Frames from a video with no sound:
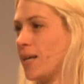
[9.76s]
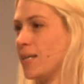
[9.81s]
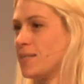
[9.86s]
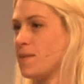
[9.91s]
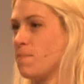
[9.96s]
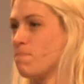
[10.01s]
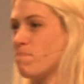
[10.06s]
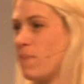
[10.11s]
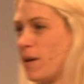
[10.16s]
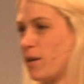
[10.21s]
is a
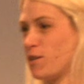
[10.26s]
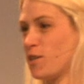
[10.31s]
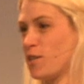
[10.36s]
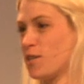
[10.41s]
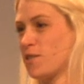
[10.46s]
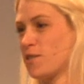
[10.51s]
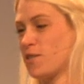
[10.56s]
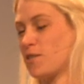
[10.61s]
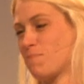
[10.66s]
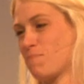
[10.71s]
better,
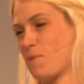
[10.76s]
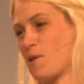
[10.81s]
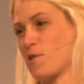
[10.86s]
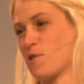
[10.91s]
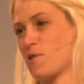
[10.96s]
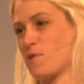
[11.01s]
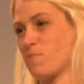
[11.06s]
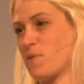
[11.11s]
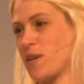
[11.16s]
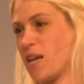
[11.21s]

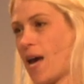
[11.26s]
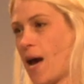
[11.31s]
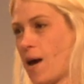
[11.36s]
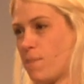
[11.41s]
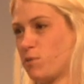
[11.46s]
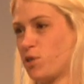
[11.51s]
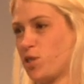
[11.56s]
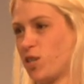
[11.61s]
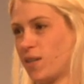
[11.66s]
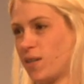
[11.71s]
smarter
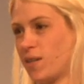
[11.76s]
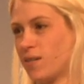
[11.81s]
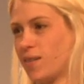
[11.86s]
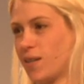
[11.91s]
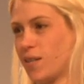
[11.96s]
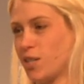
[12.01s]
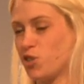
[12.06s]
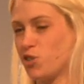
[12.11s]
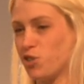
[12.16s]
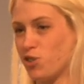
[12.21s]
reCAPTCHA that
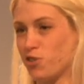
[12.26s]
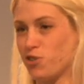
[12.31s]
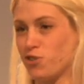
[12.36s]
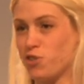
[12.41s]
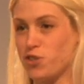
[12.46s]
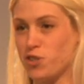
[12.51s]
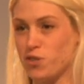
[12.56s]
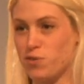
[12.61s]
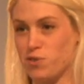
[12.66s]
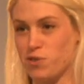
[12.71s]
ensures your
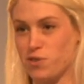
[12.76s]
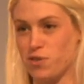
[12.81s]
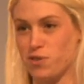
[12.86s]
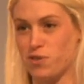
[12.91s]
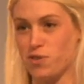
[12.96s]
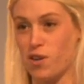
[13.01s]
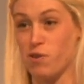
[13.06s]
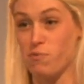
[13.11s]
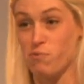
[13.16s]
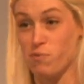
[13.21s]
users
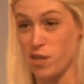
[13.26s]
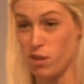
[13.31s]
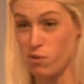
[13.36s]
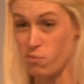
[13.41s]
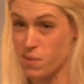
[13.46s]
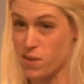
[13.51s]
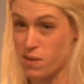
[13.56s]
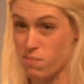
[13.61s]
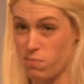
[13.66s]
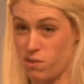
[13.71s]
are real
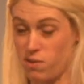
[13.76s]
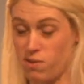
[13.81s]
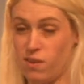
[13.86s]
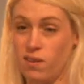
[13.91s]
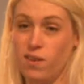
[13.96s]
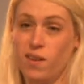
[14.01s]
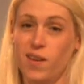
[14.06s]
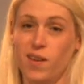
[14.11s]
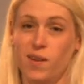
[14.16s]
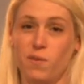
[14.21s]
people
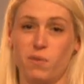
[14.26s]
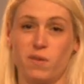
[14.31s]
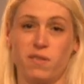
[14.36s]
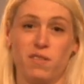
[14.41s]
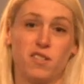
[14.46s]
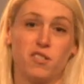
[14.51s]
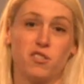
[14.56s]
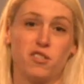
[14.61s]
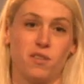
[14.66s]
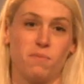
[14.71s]
with
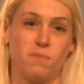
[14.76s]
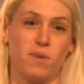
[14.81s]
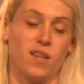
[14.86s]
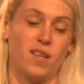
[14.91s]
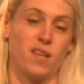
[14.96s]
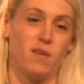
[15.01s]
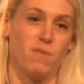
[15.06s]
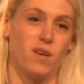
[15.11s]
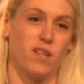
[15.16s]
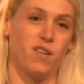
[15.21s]
legitimate
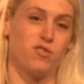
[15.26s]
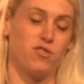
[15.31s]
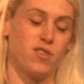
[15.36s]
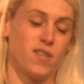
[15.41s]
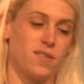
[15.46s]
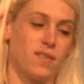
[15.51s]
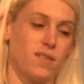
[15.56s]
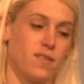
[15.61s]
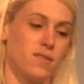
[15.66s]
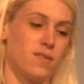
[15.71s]
email
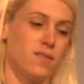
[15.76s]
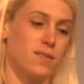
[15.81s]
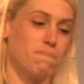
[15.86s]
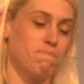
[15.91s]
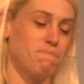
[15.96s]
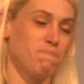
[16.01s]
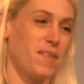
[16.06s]
addresses.